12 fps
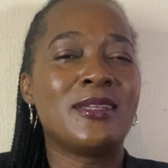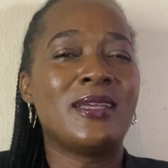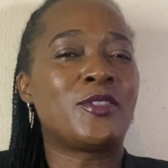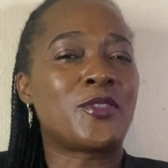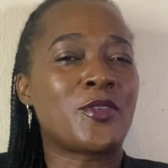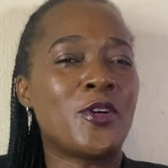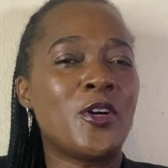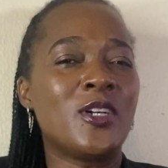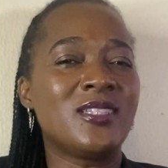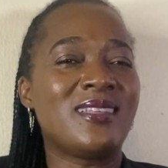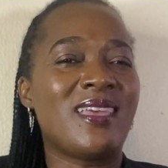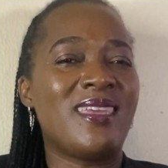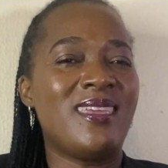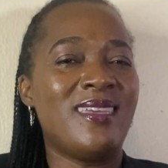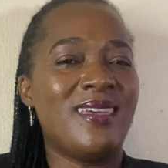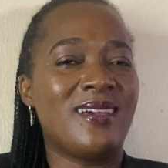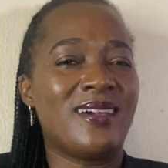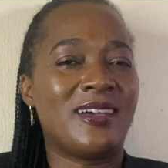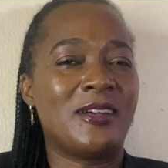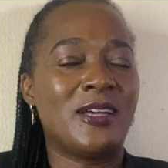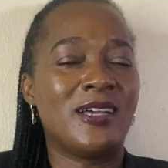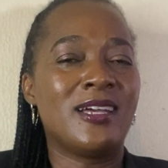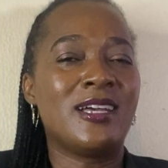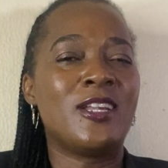draw the ear,
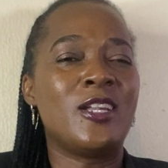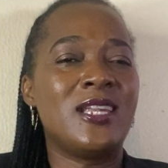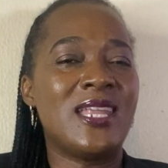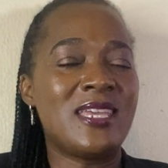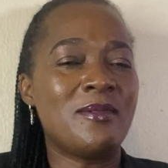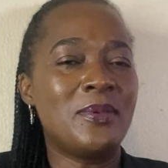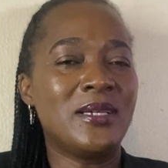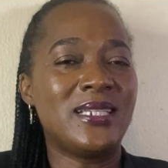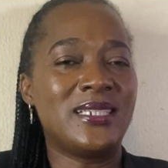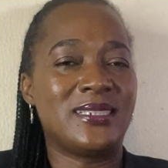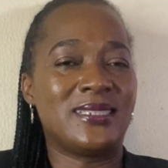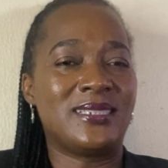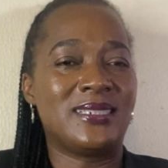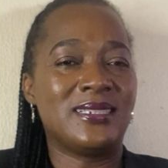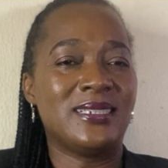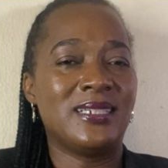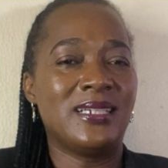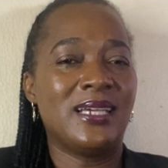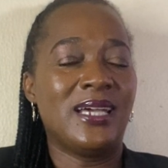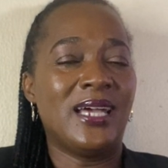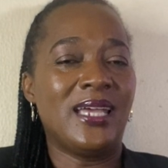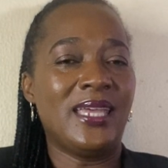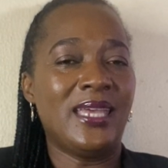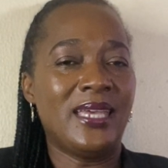label it,
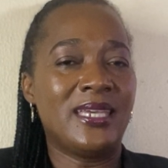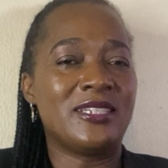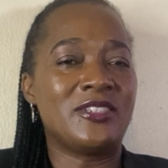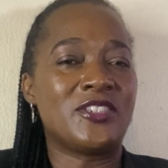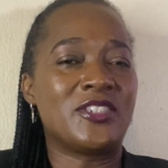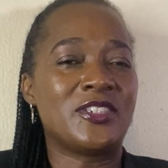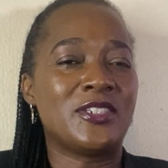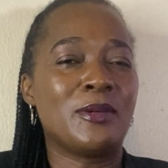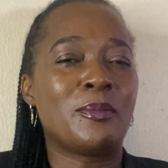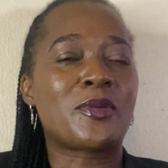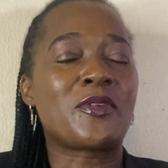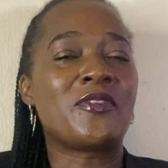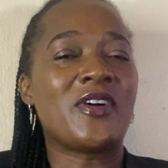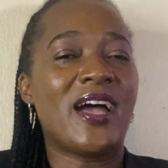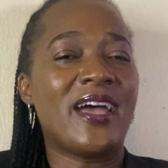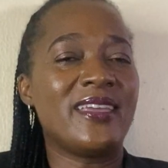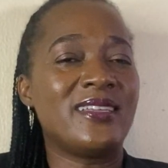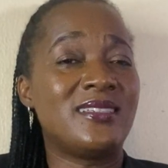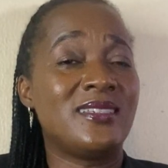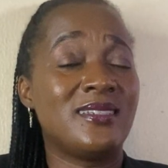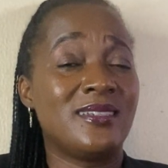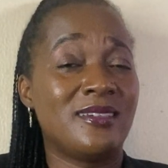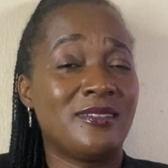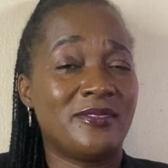and provide
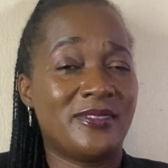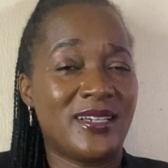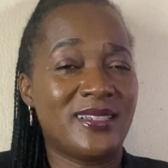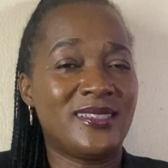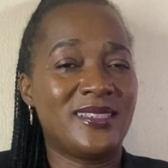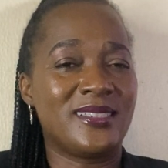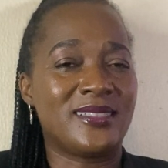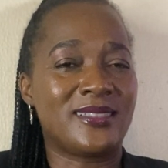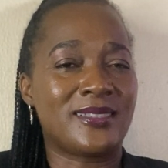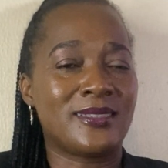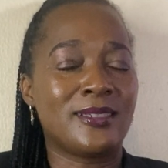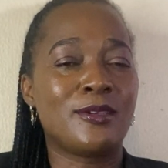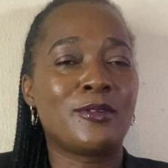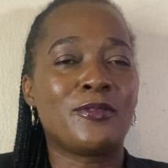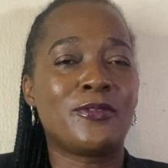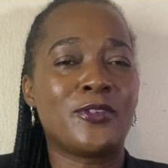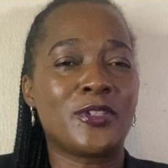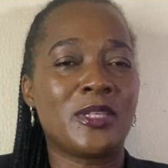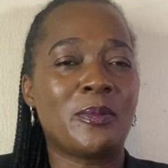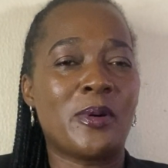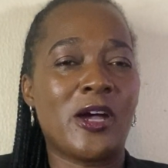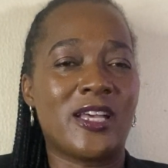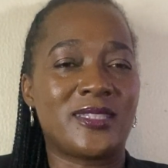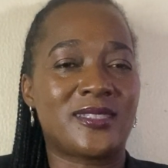functions for the
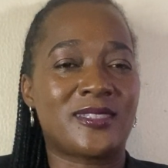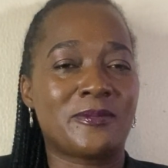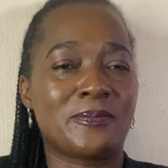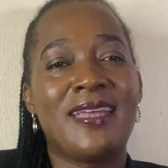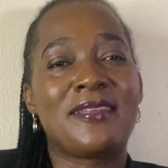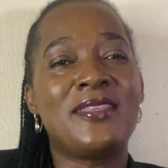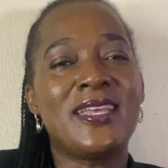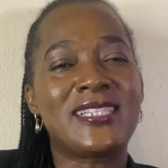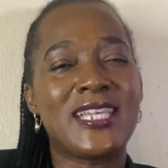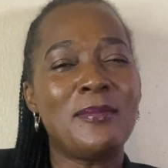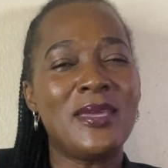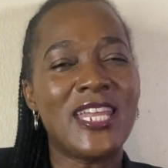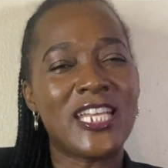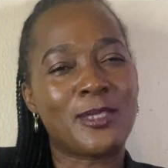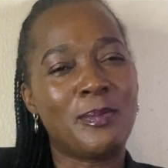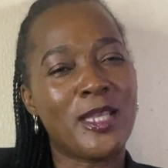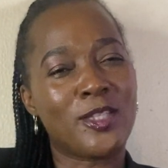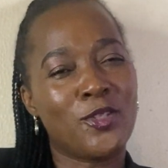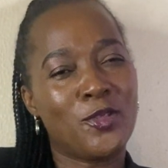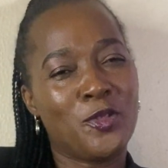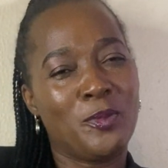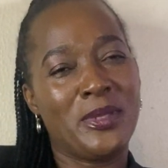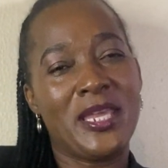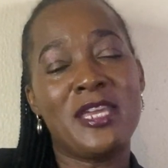parts. The examiner expects you to
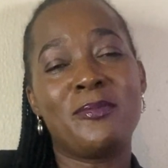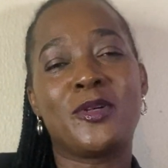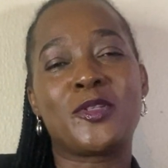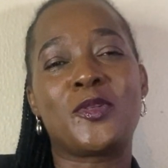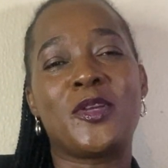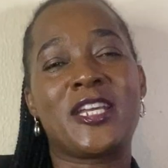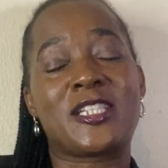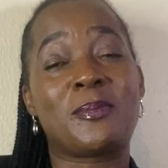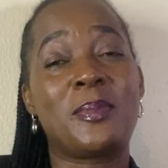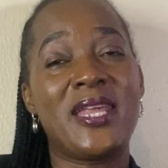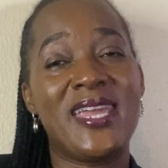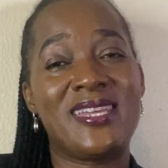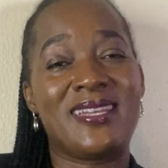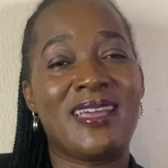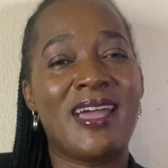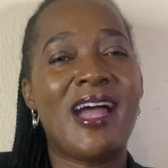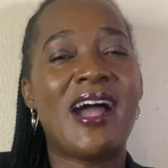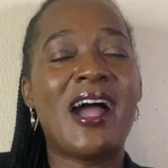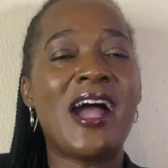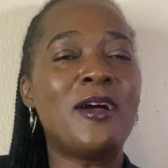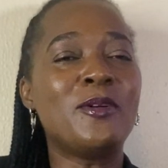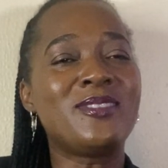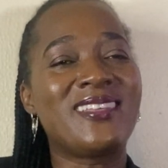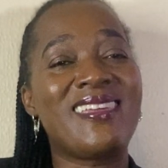be able to explain
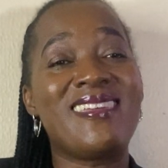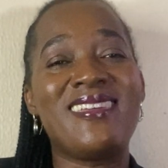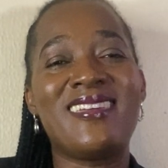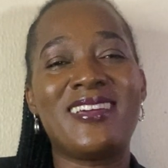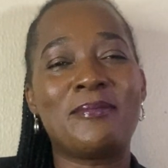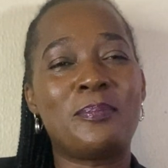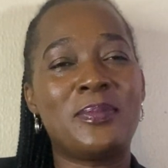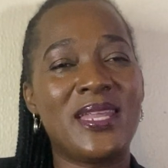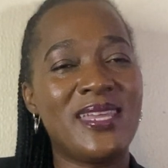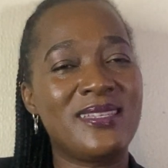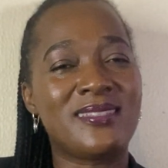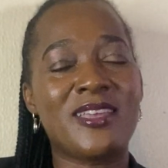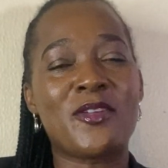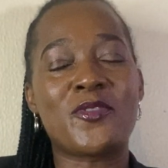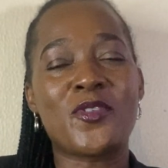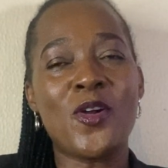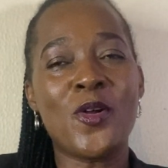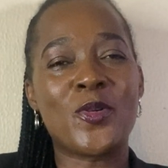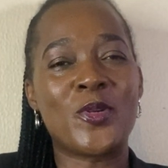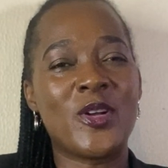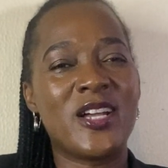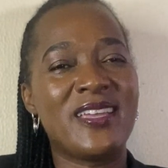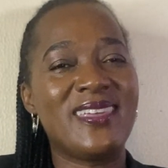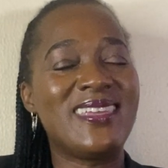how the ear plays a role
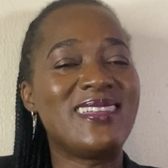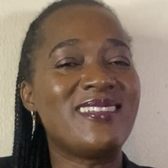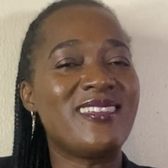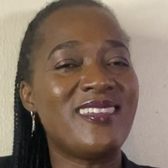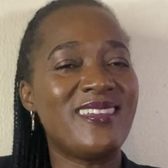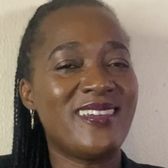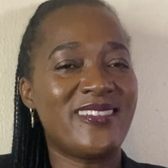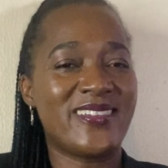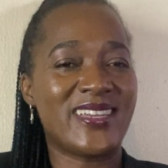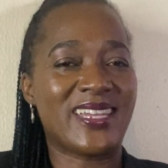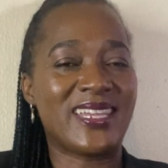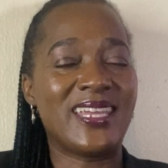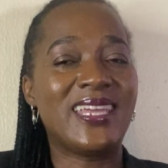in hearing